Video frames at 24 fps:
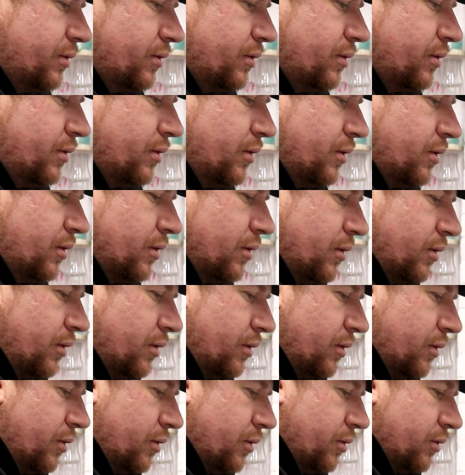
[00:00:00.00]

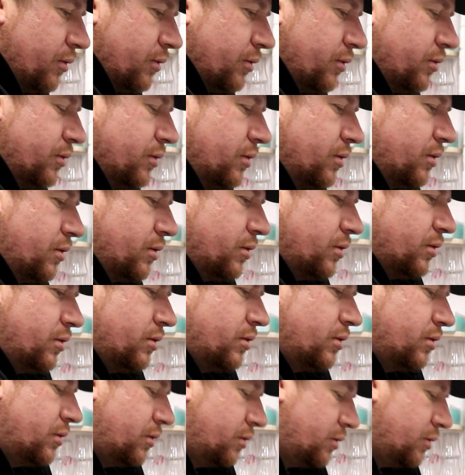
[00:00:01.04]
[no speech]